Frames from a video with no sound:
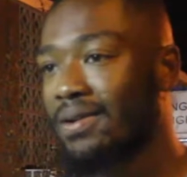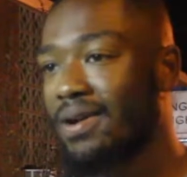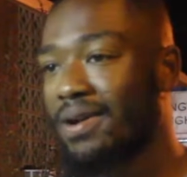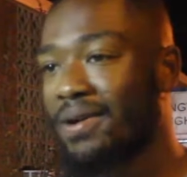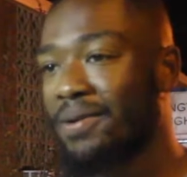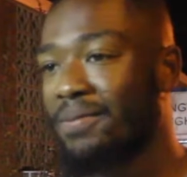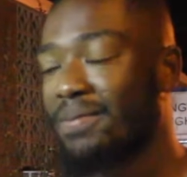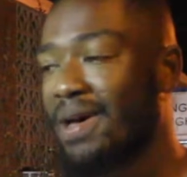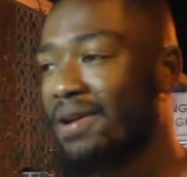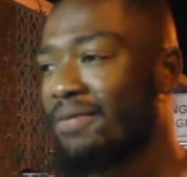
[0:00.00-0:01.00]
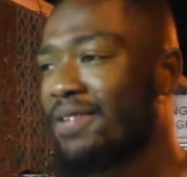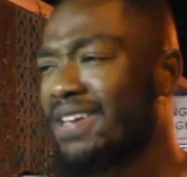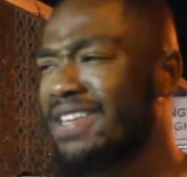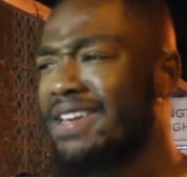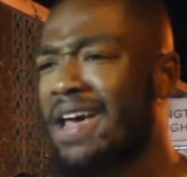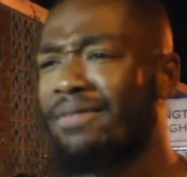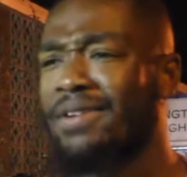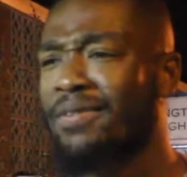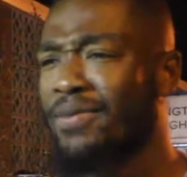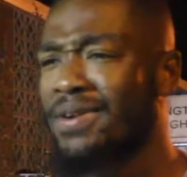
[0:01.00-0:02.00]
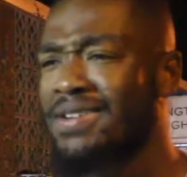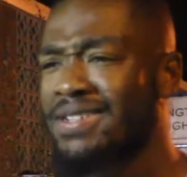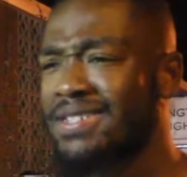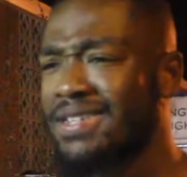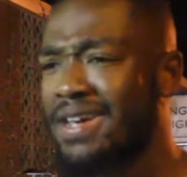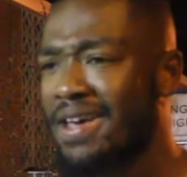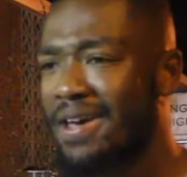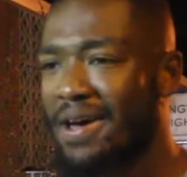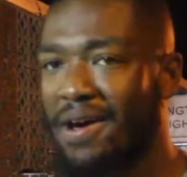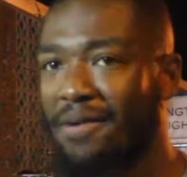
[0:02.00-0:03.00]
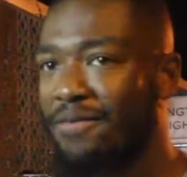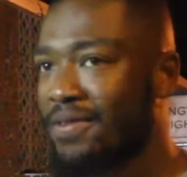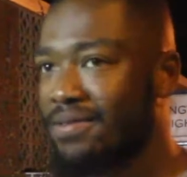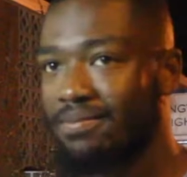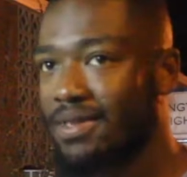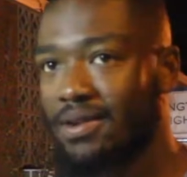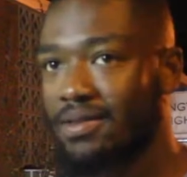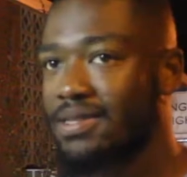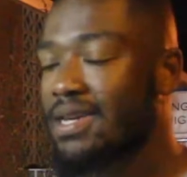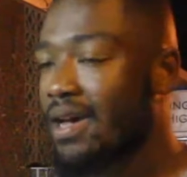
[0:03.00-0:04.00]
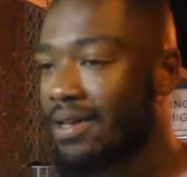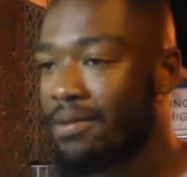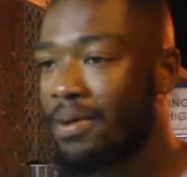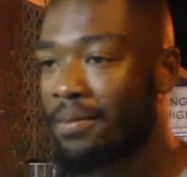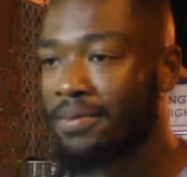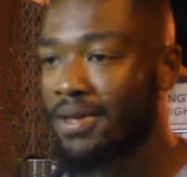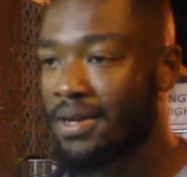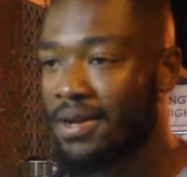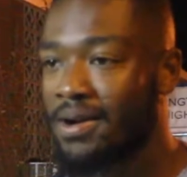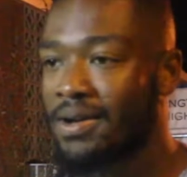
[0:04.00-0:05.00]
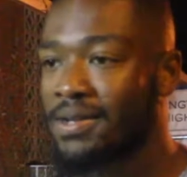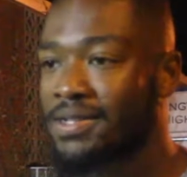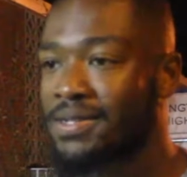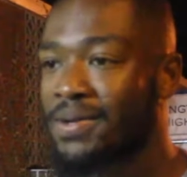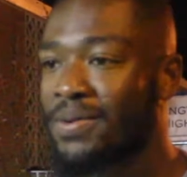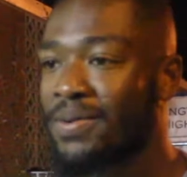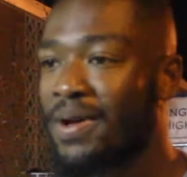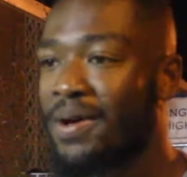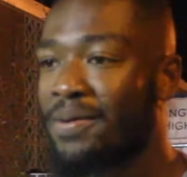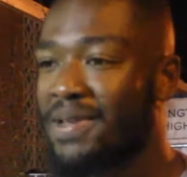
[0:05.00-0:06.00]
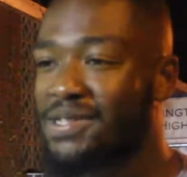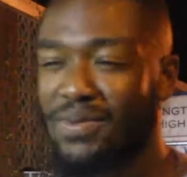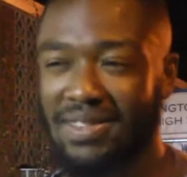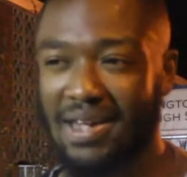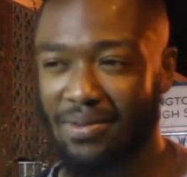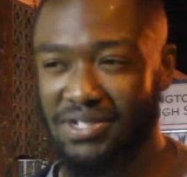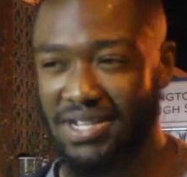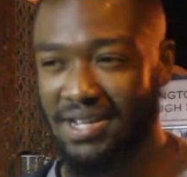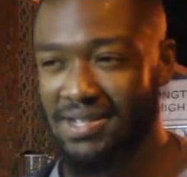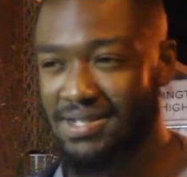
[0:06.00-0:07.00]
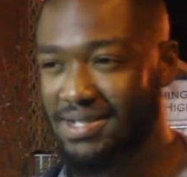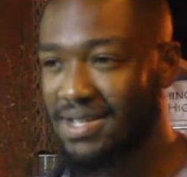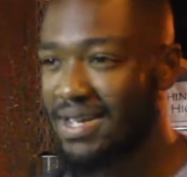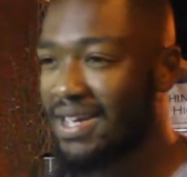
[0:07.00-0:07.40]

Um, I, I, felt like they didn't have enough workers um, for you know this highly populated area. So um, that's one thing I would change.